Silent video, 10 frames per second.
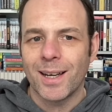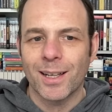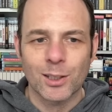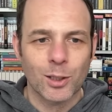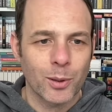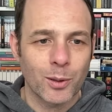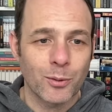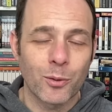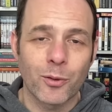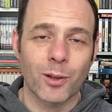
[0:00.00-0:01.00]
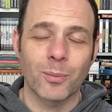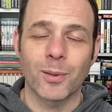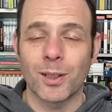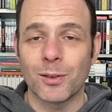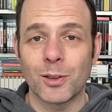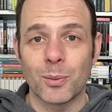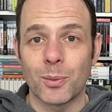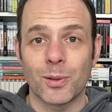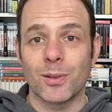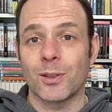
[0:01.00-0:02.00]
And it's a wonderful film that leaves you
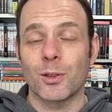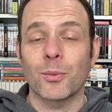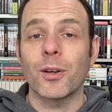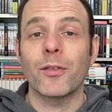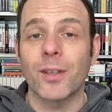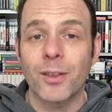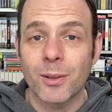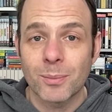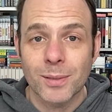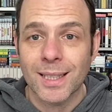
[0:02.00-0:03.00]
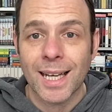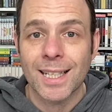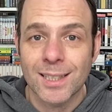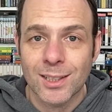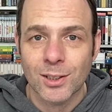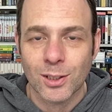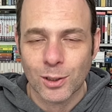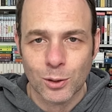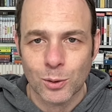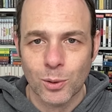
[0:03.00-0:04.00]
with terrific themes and ideas as
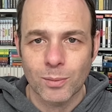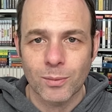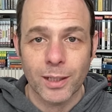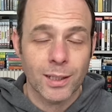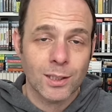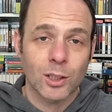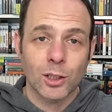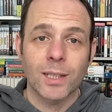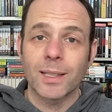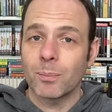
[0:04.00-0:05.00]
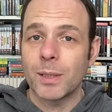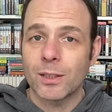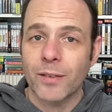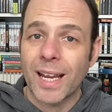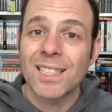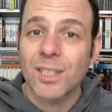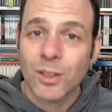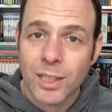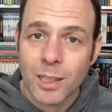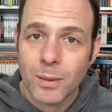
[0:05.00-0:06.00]
it goes on. And as just a piece of
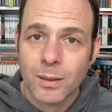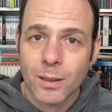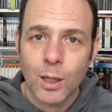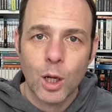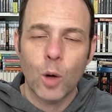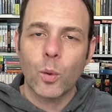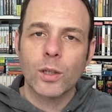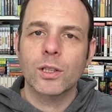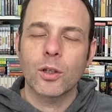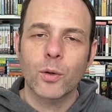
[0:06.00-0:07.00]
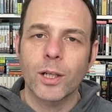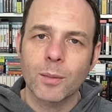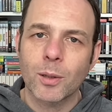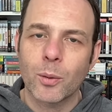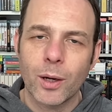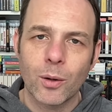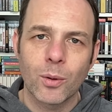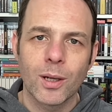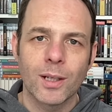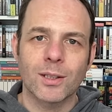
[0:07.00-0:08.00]
entertainment, it works incredibly
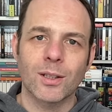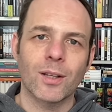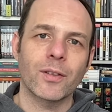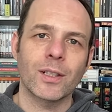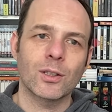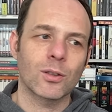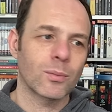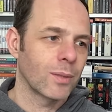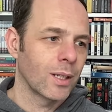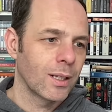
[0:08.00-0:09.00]
well, delivering some